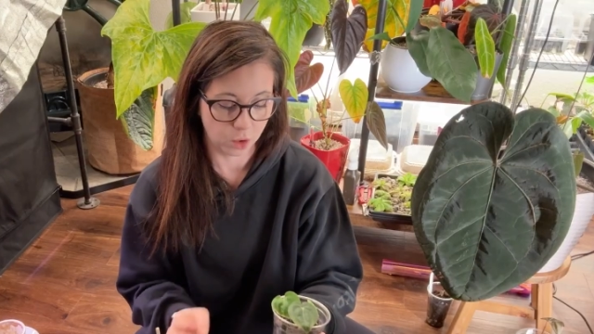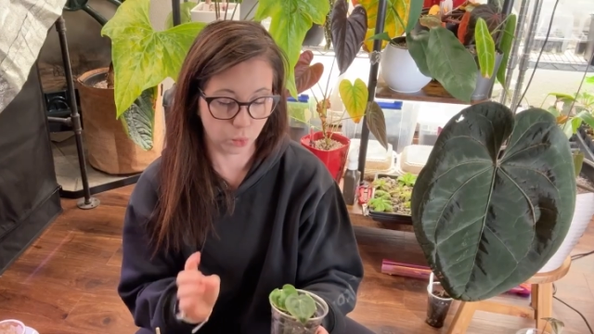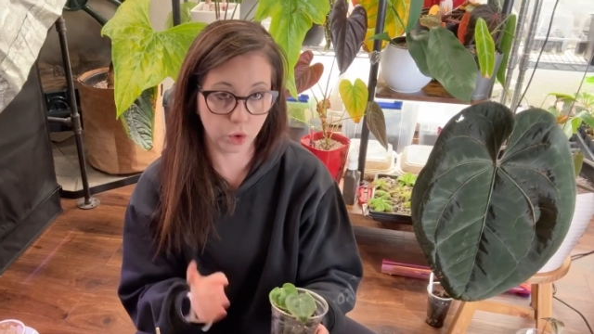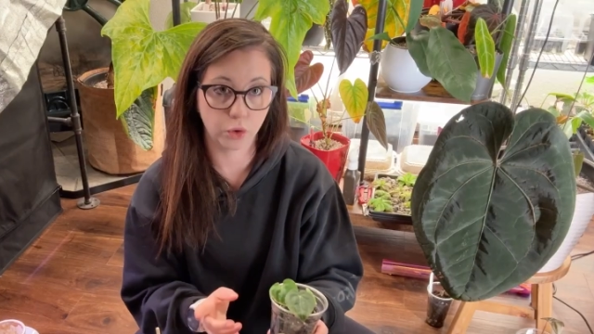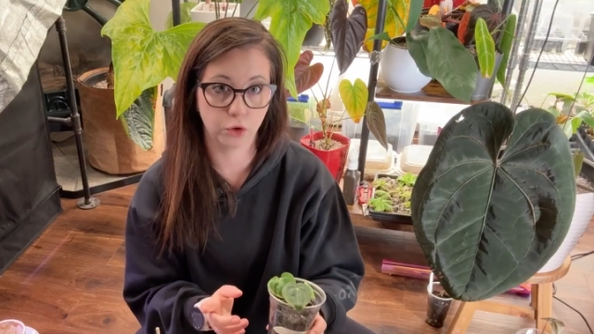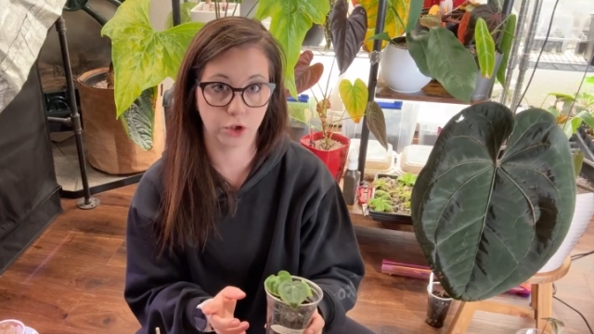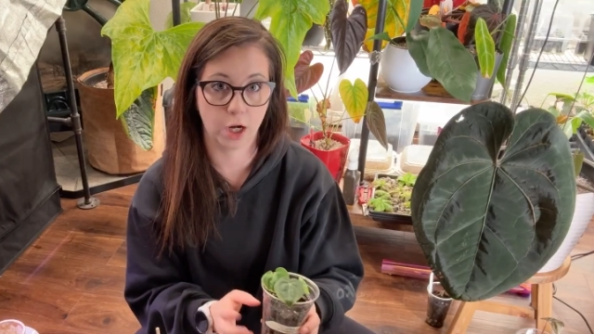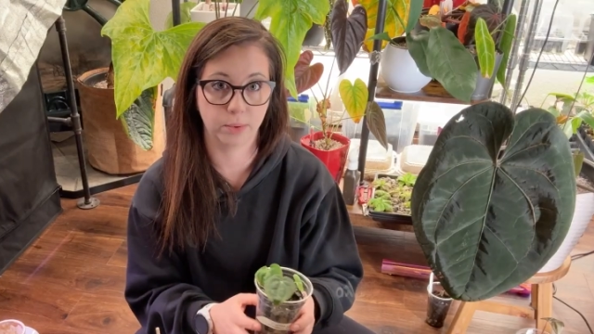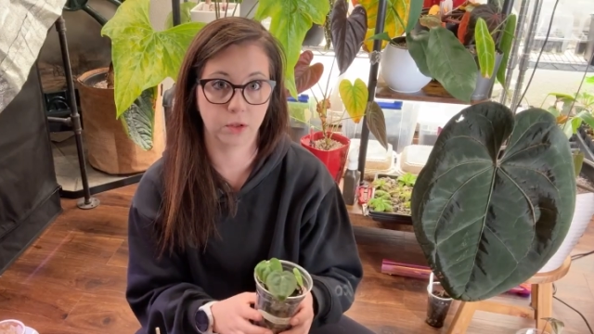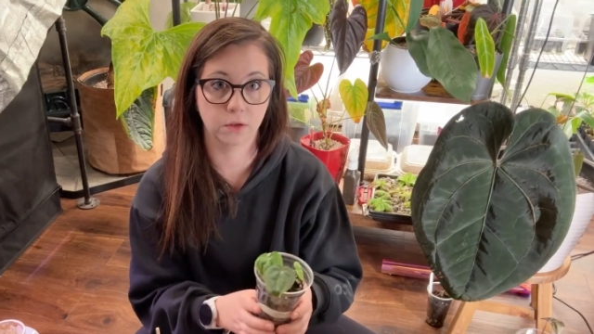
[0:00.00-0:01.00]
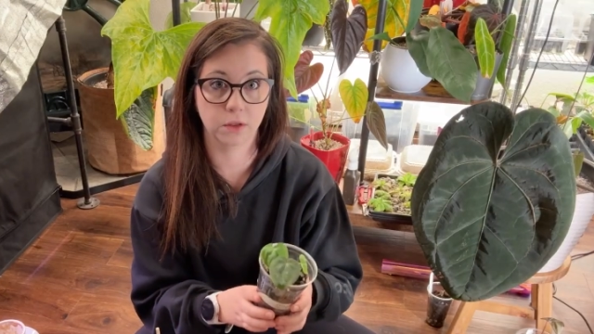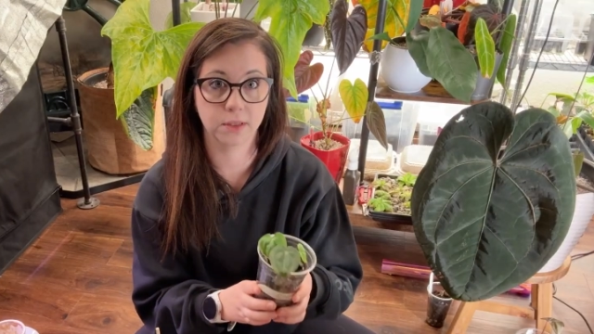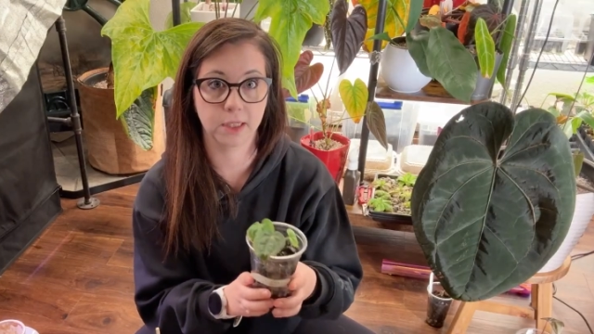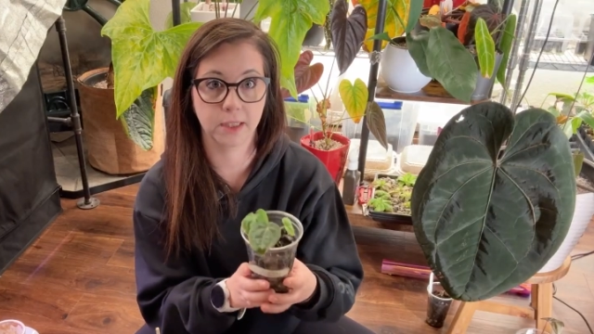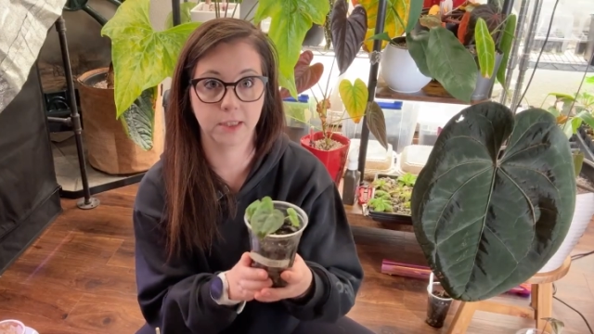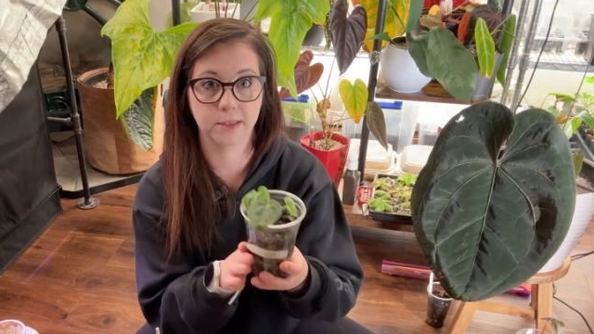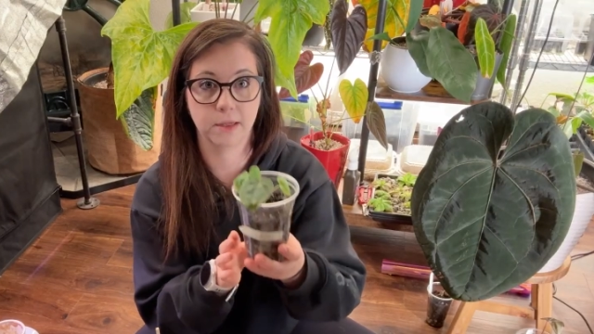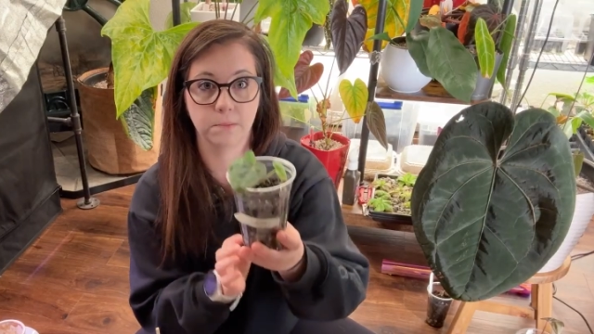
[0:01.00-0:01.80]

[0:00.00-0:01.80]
Woohoo Tropicals. It is a